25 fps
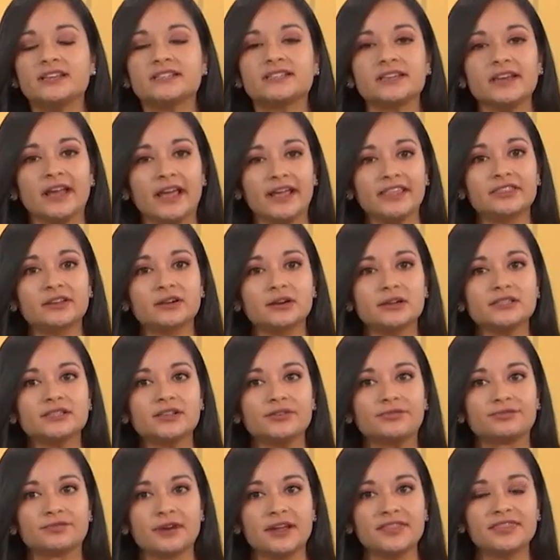Tonight, there is
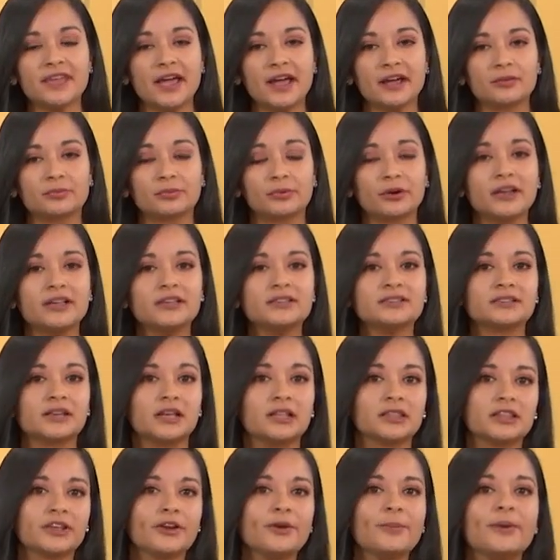a front that brings
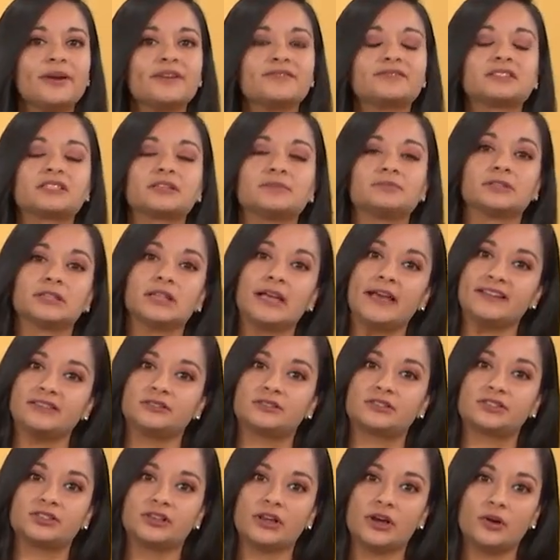a little bit of some
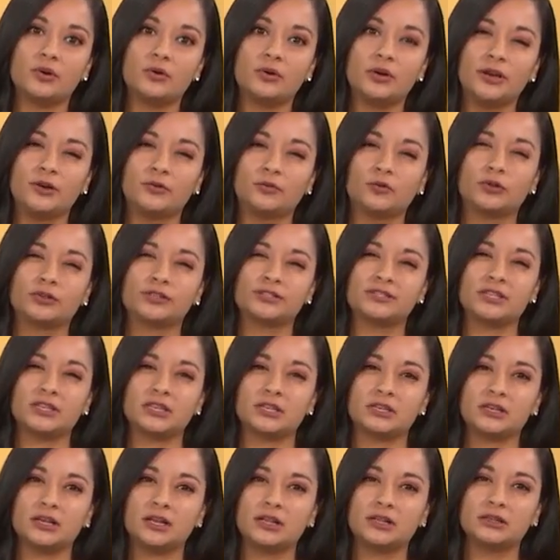light snow and we'll
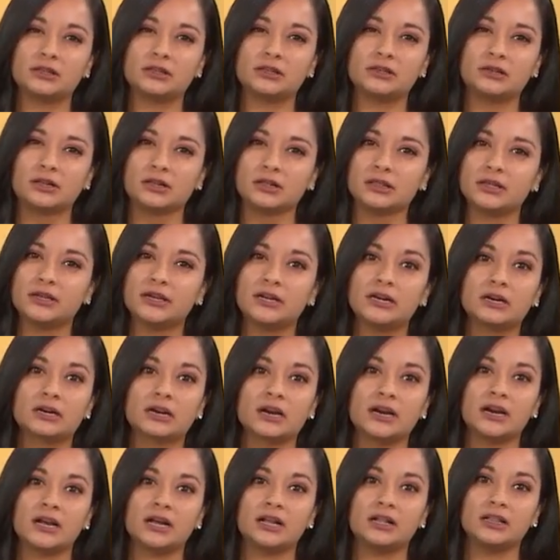see a little
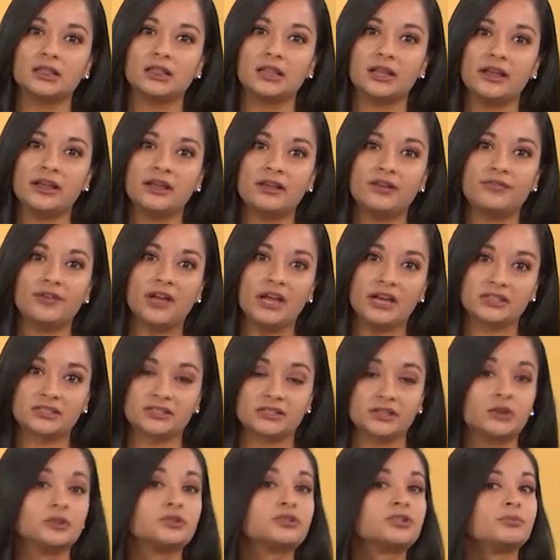lingering lake effect
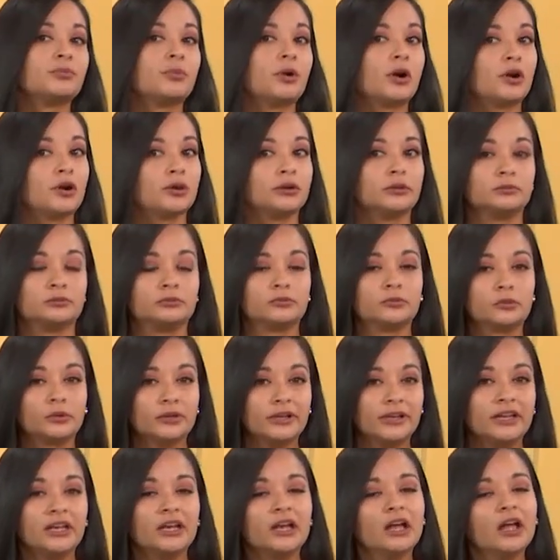snow tomorrow
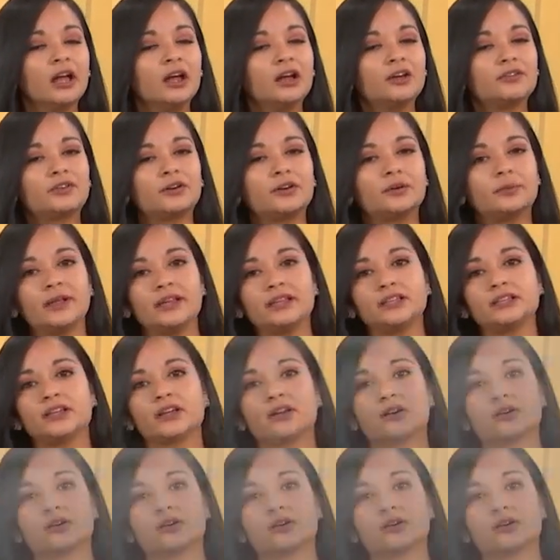morning for mainly